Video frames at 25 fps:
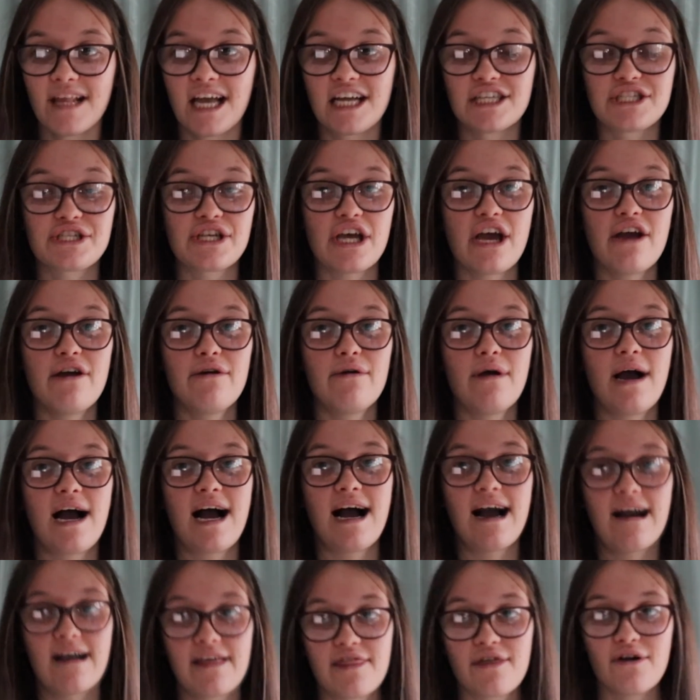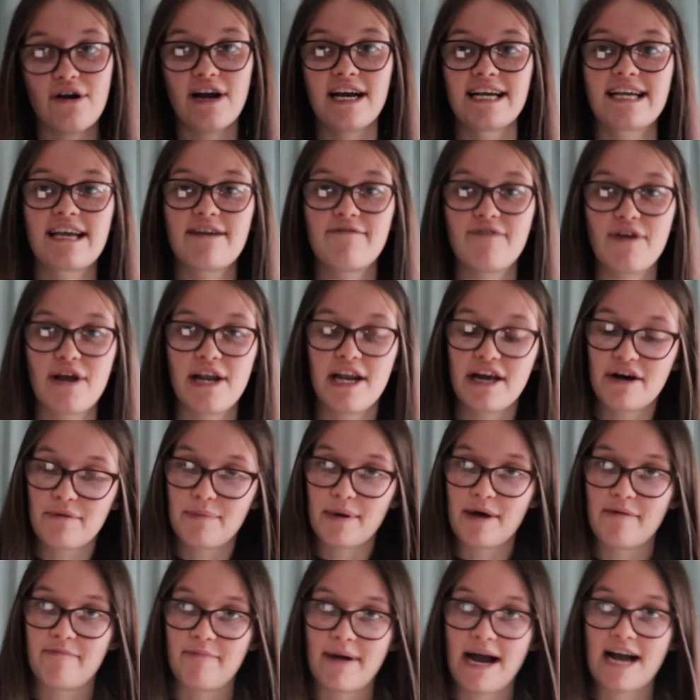So I thought I'd give you a little
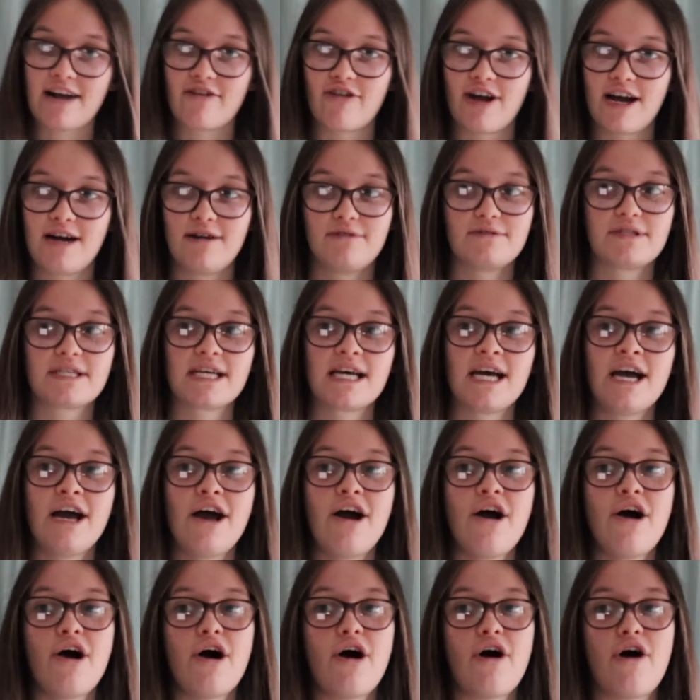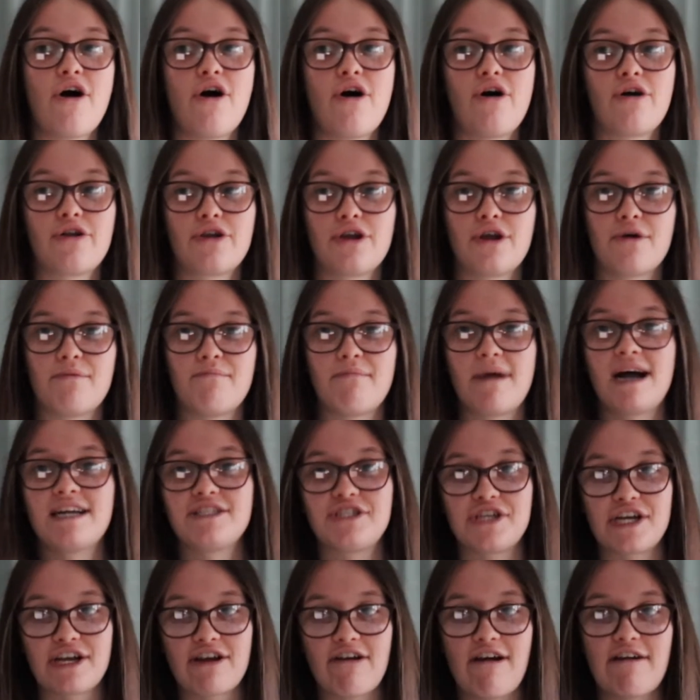bit of background on my
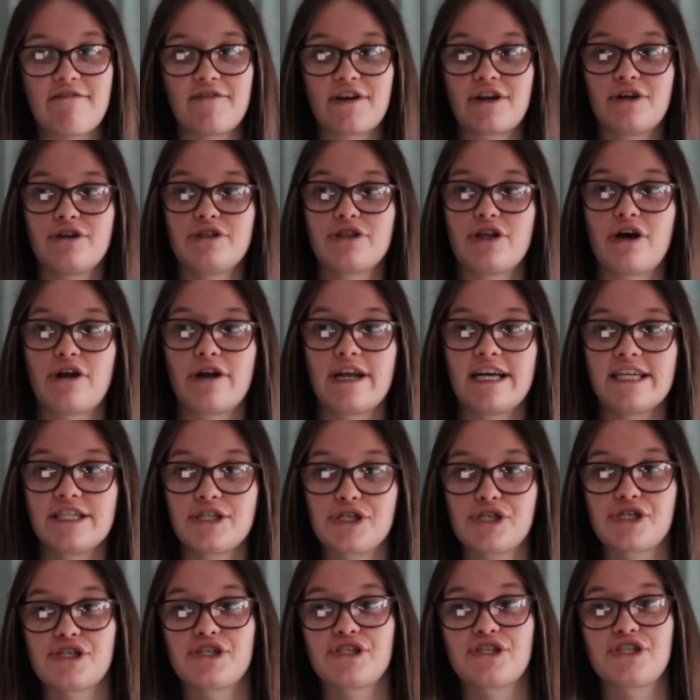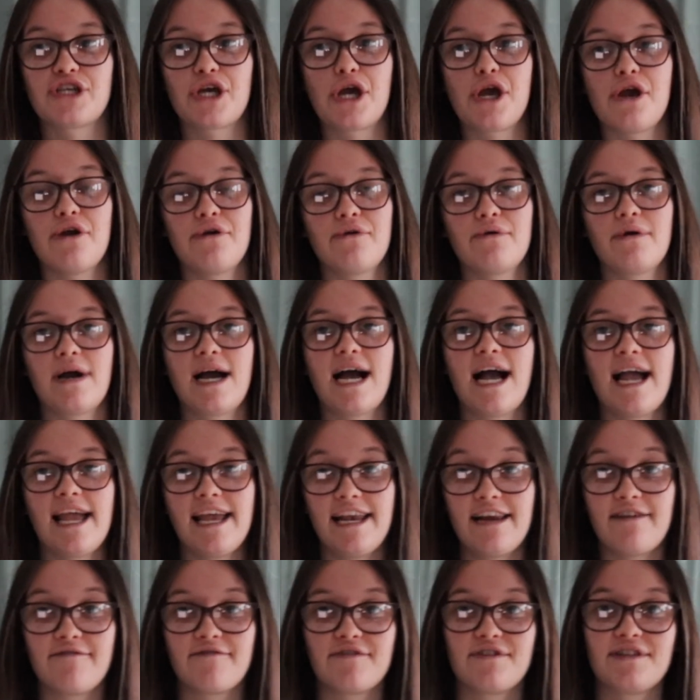geographical knowledge. So at
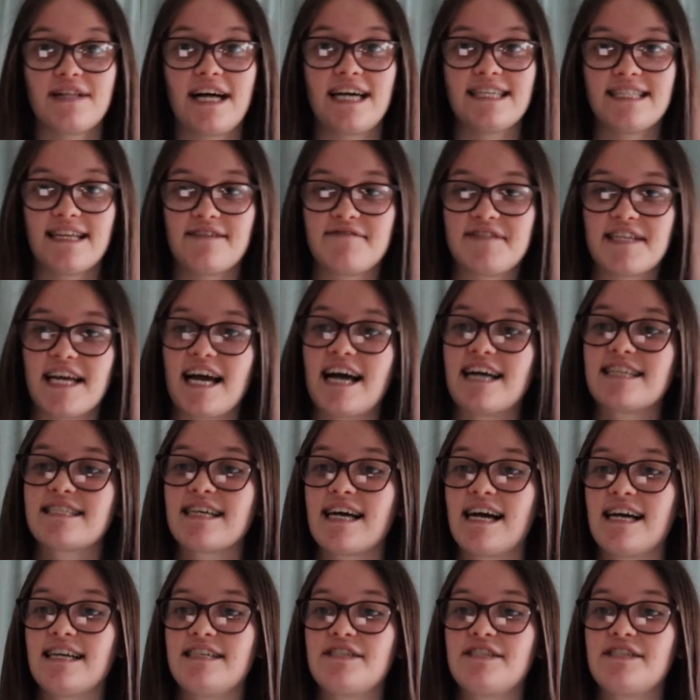A-level, as I've said, I